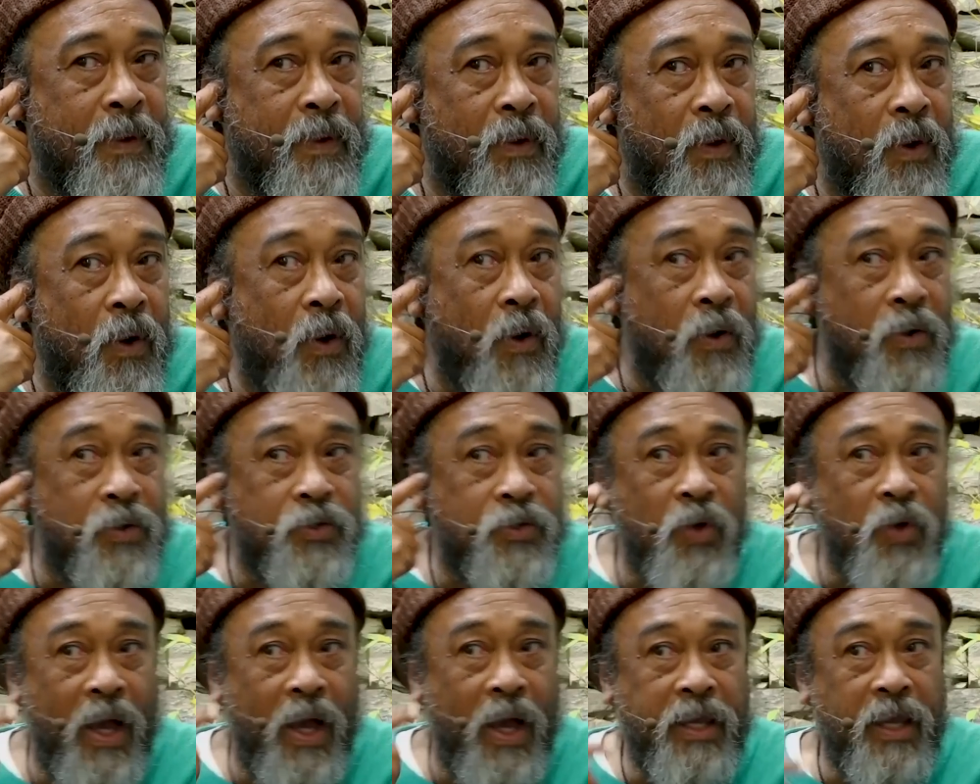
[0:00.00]
Oh,
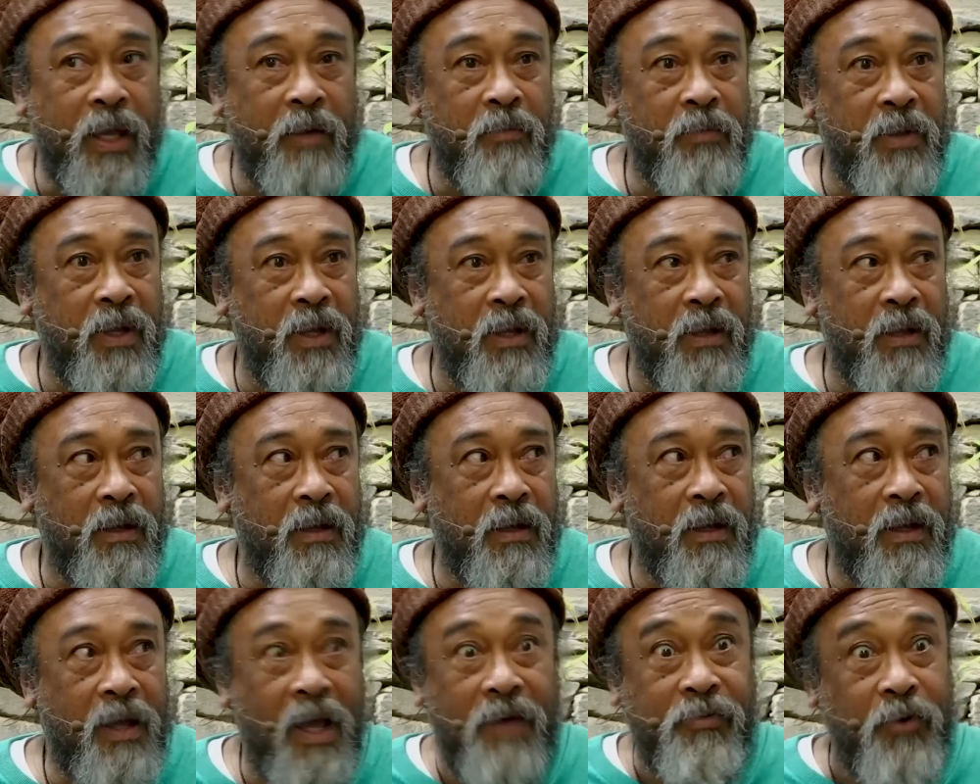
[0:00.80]
so I can be
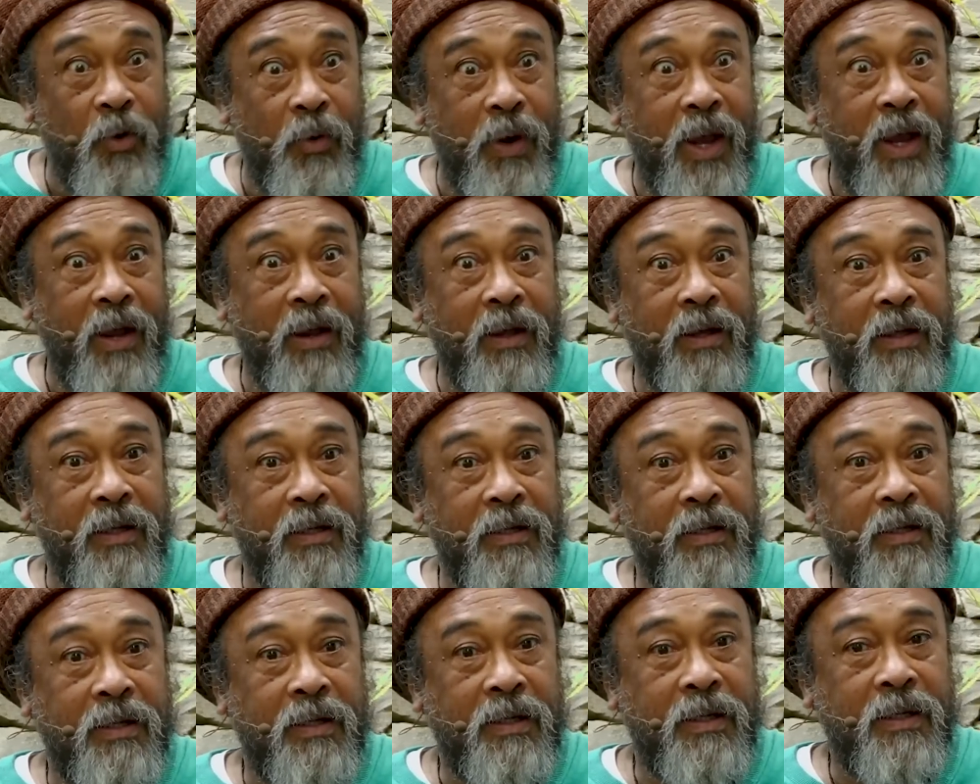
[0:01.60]
everywhere?
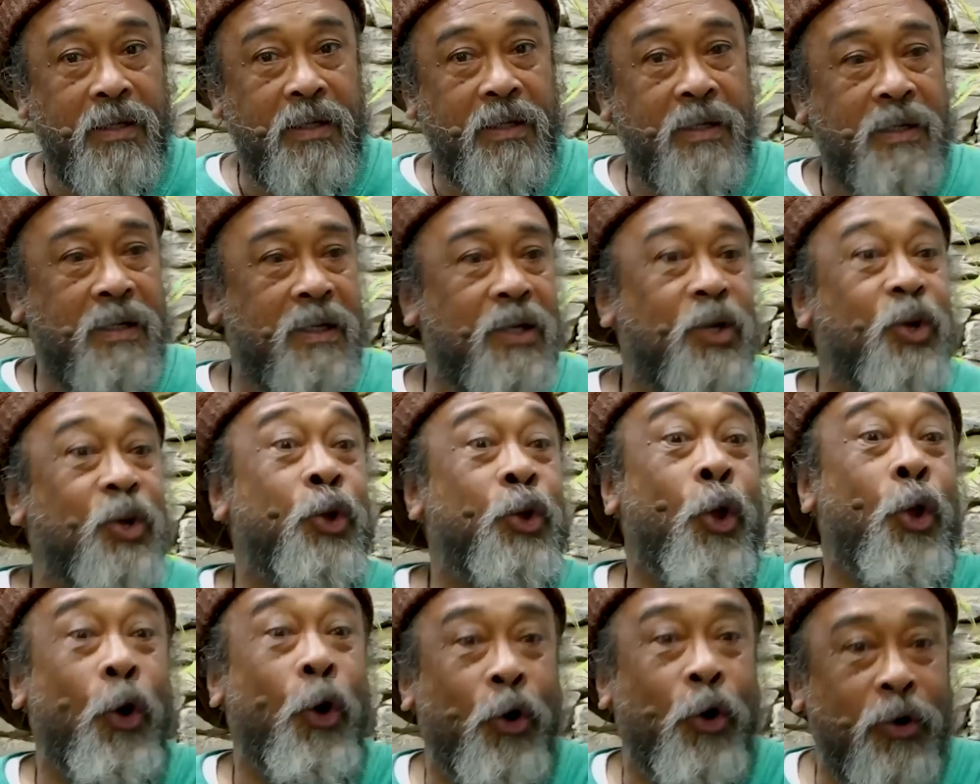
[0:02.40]

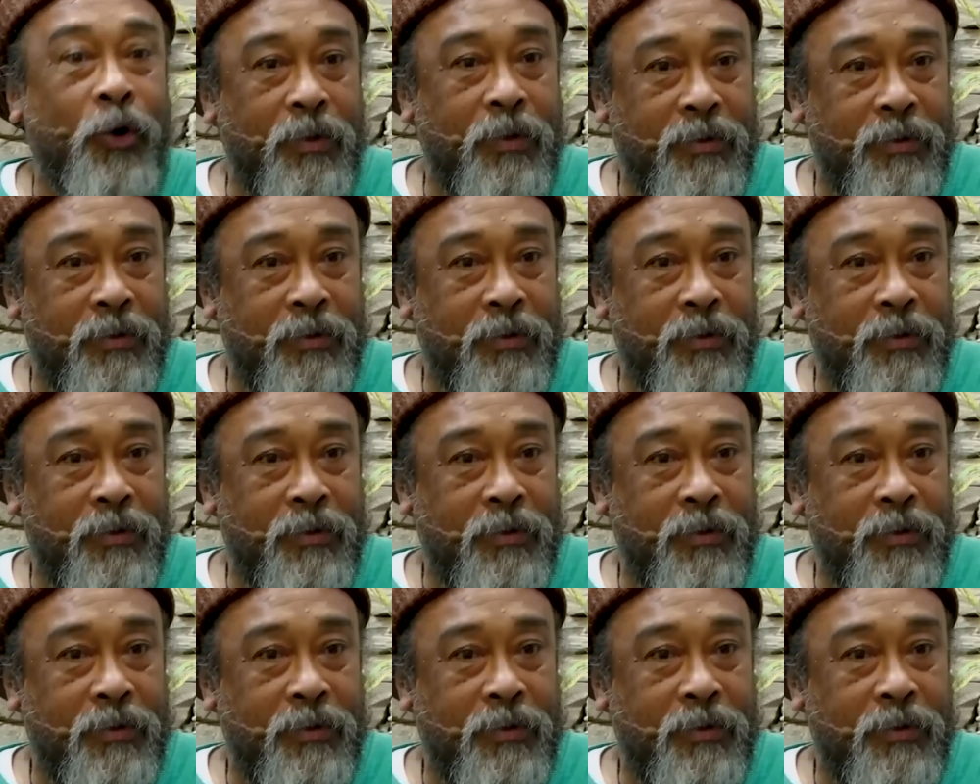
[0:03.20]
No.